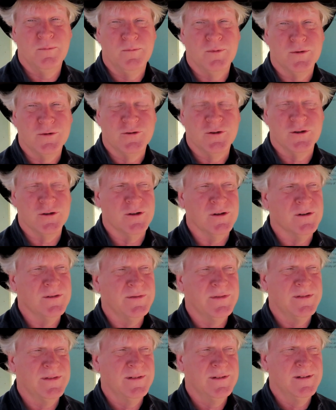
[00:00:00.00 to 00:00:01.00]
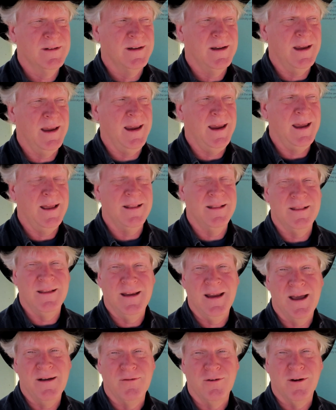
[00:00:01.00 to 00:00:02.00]
Preserve and
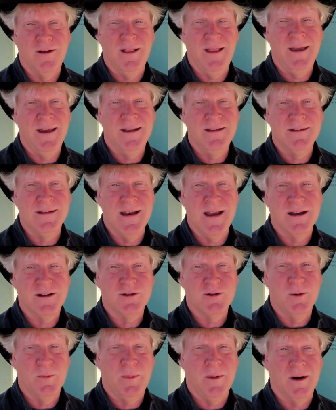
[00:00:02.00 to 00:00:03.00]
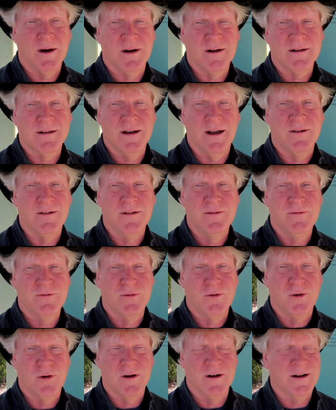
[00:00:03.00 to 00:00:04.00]
the Everglades National Park down in
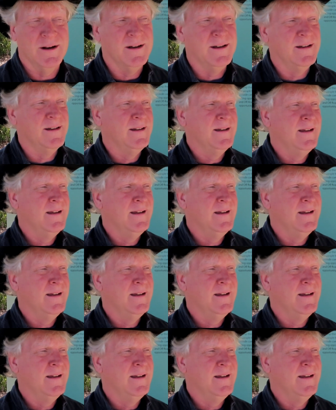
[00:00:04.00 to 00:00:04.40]
Florida.